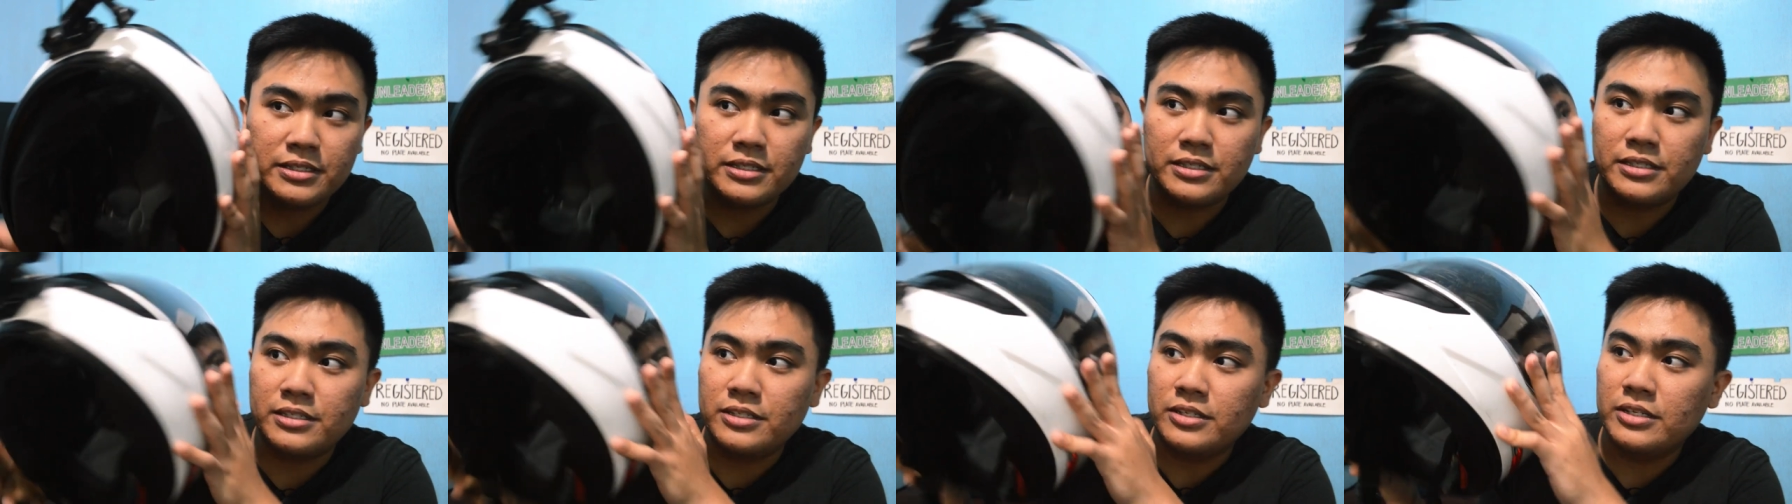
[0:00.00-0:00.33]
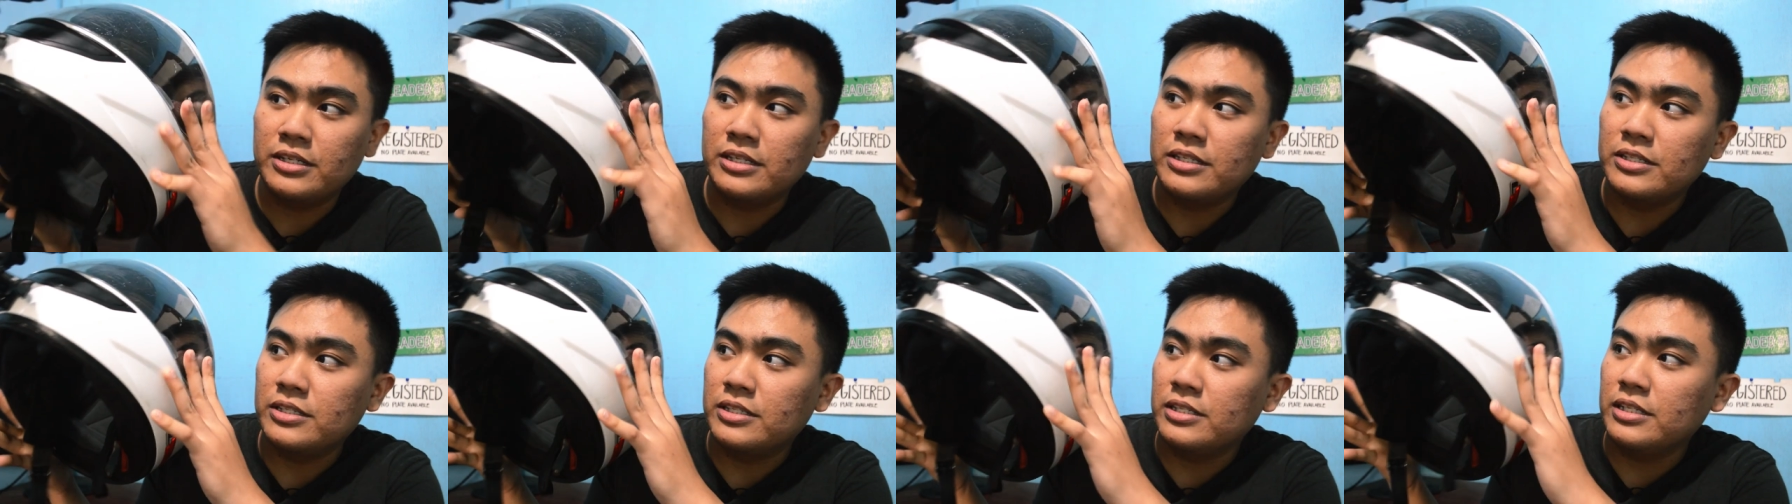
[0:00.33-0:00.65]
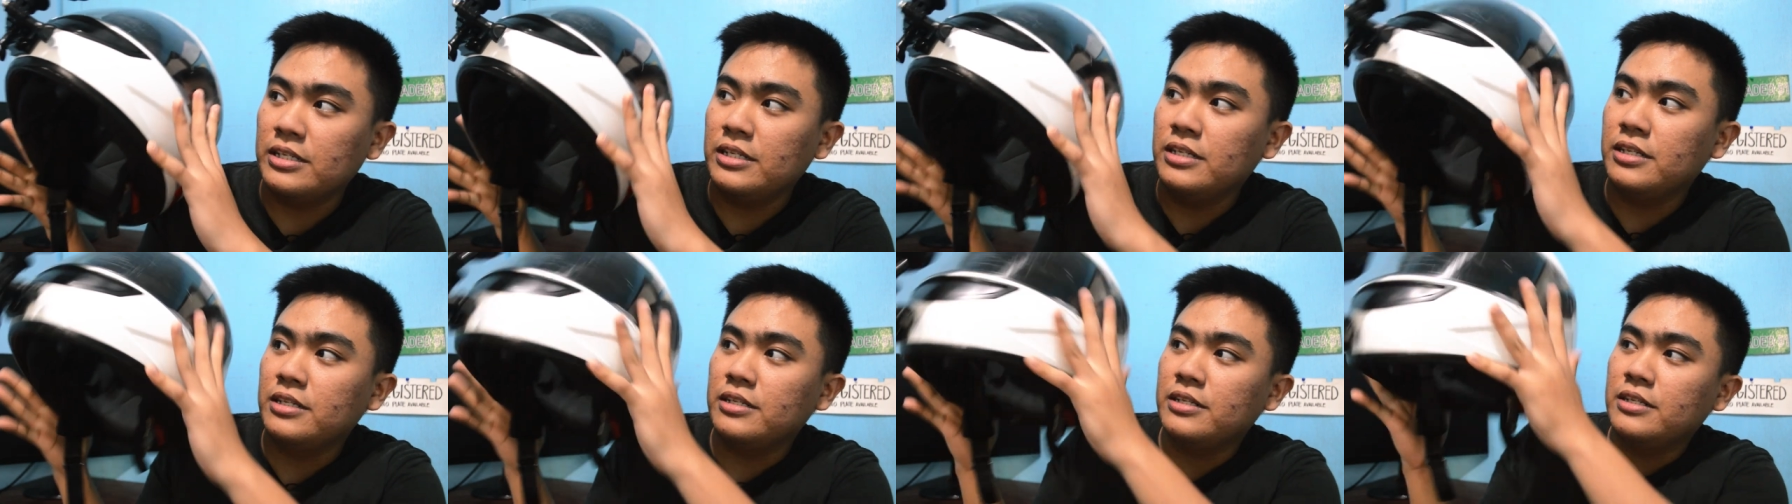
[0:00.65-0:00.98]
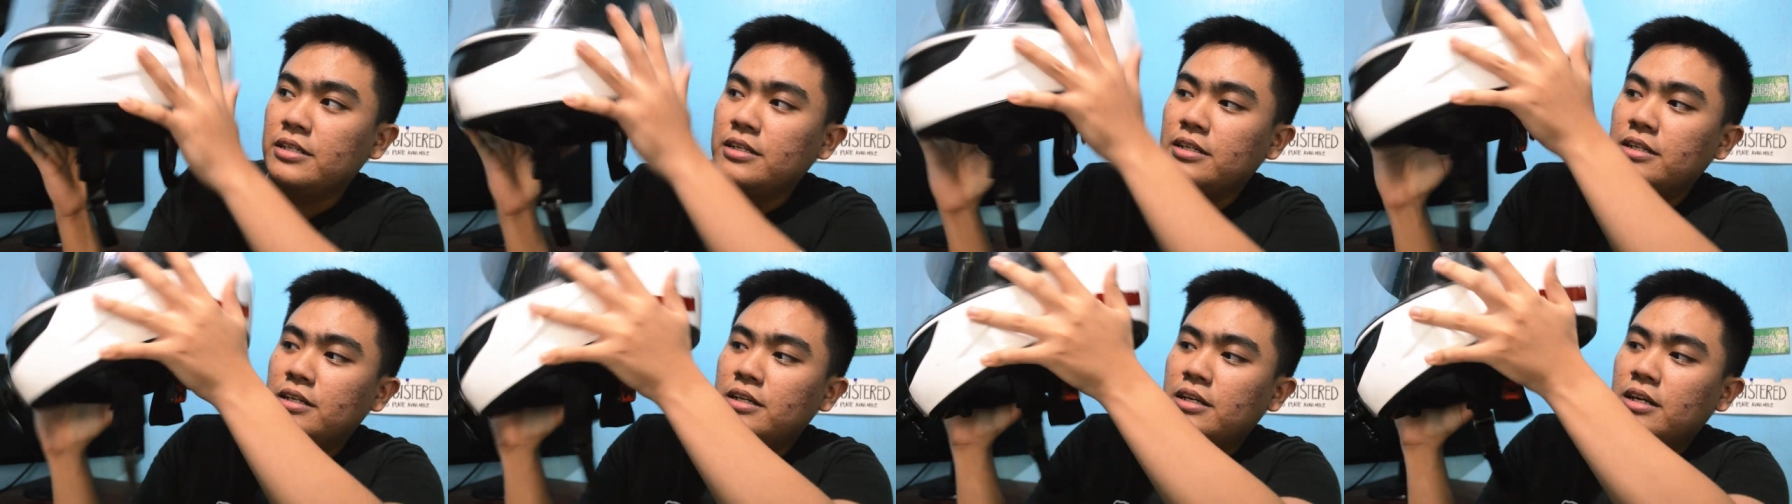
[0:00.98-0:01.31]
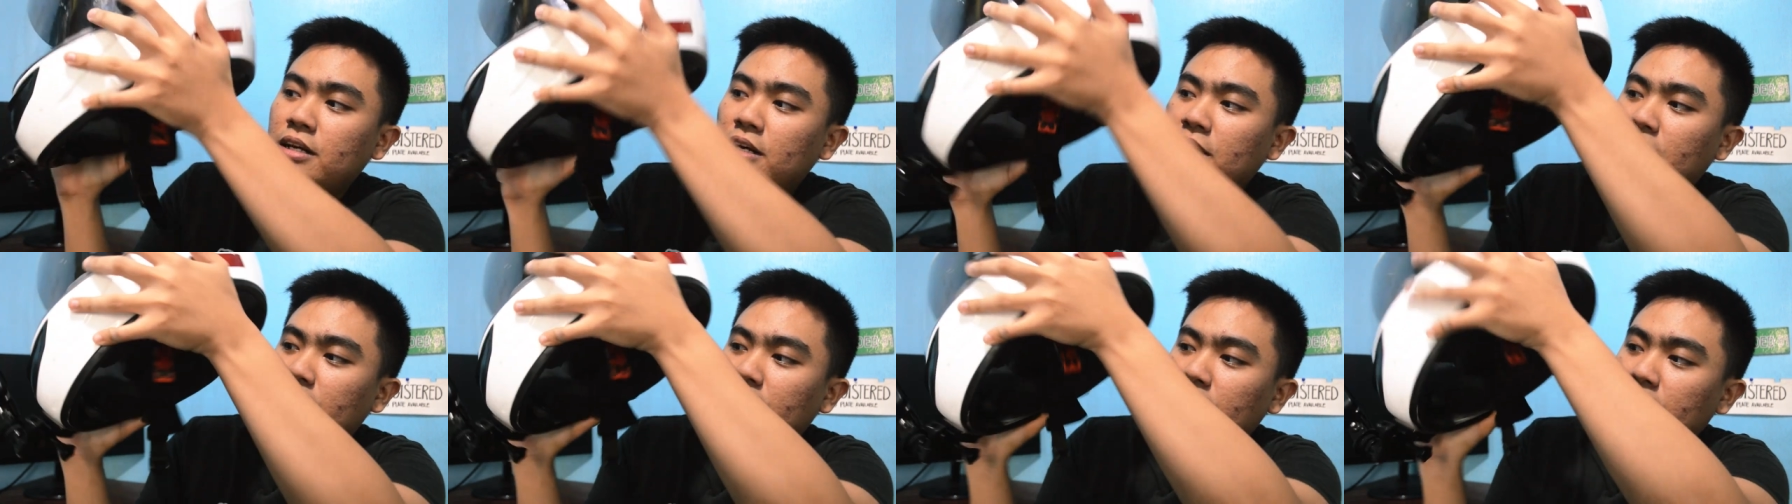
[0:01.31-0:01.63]
as you can see.
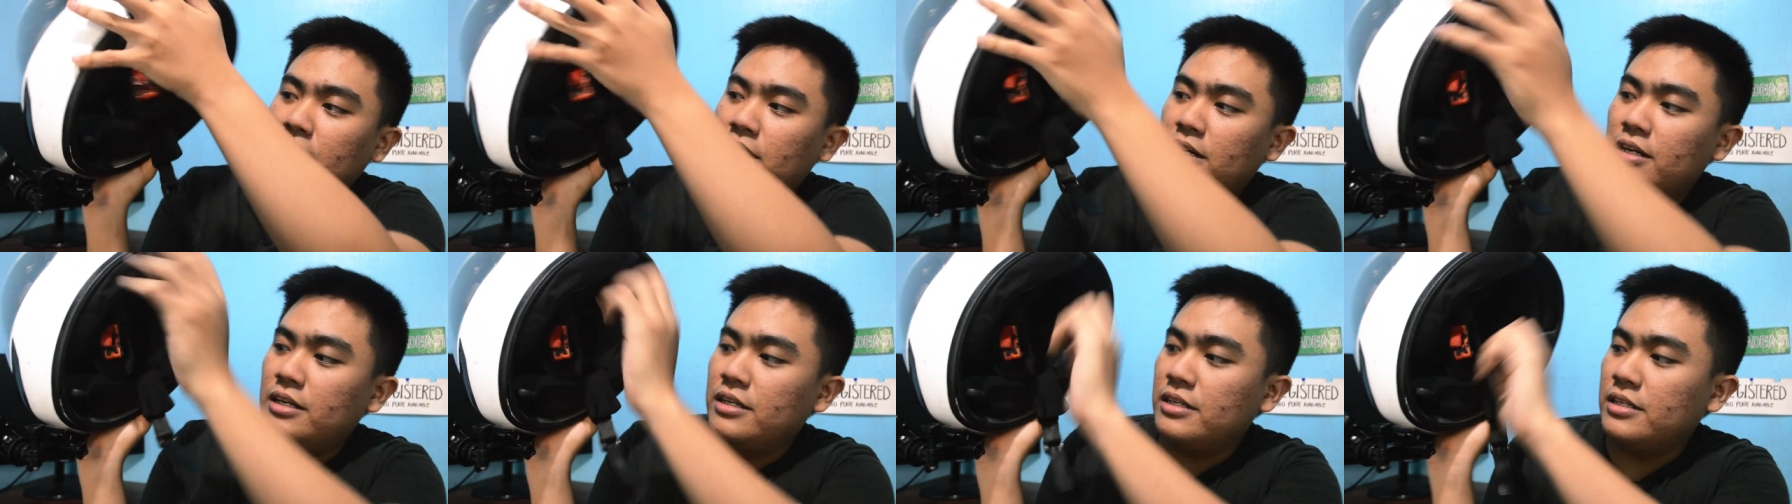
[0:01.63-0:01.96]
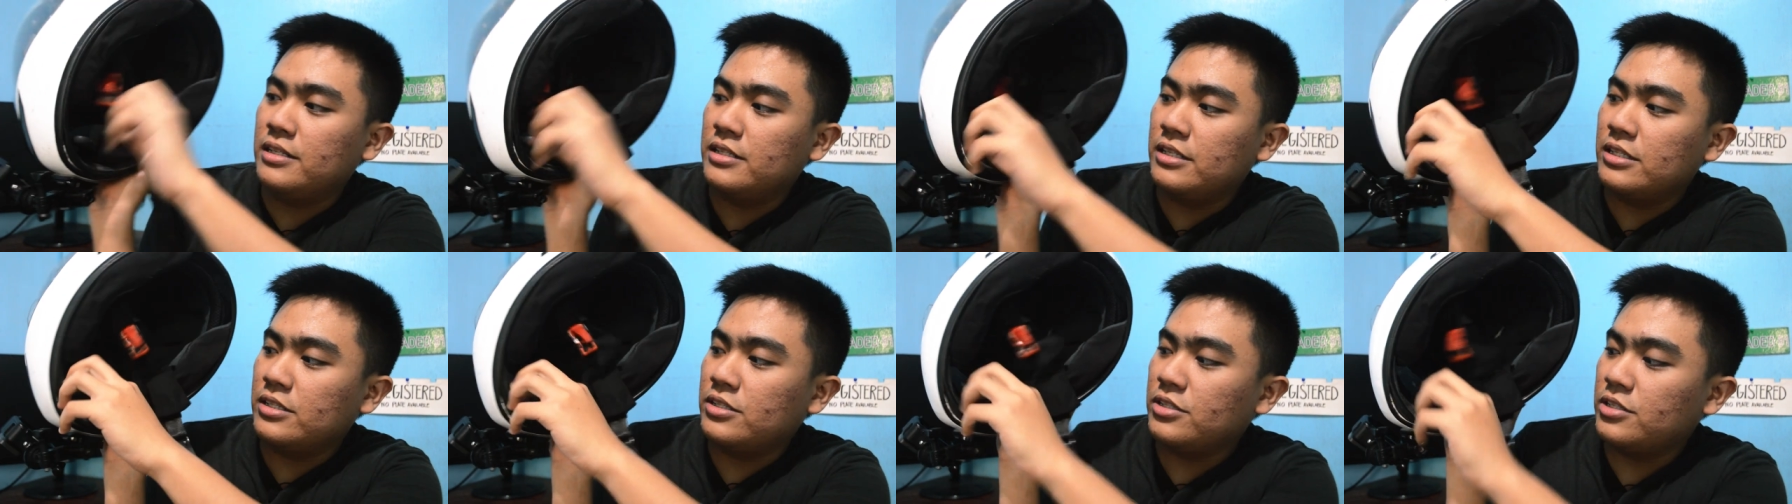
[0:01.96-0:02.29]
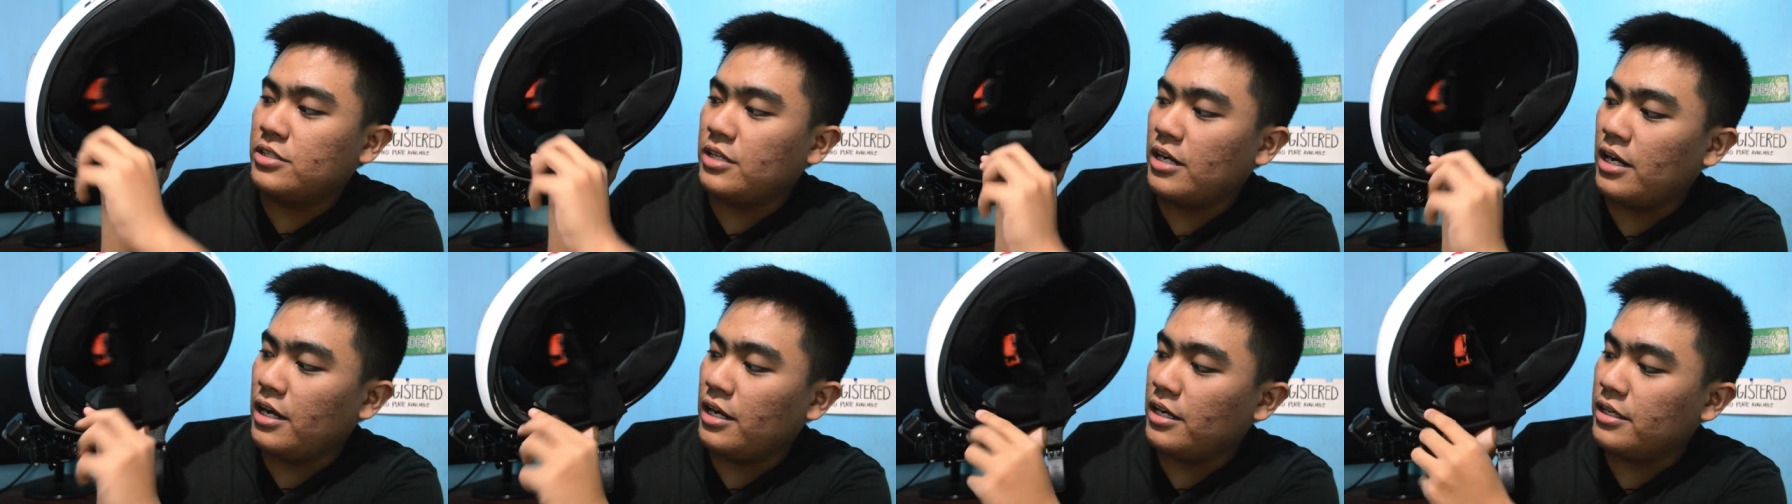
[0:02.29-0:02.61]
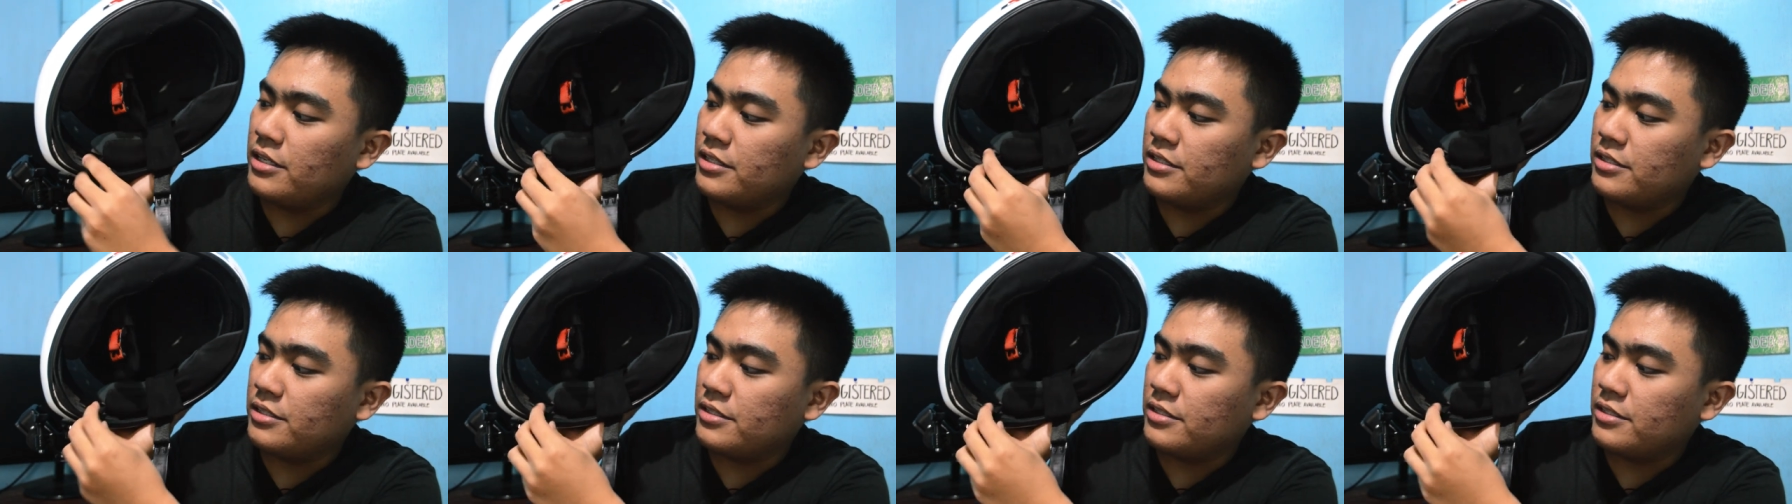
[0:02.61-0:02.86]
Uh, dito siya.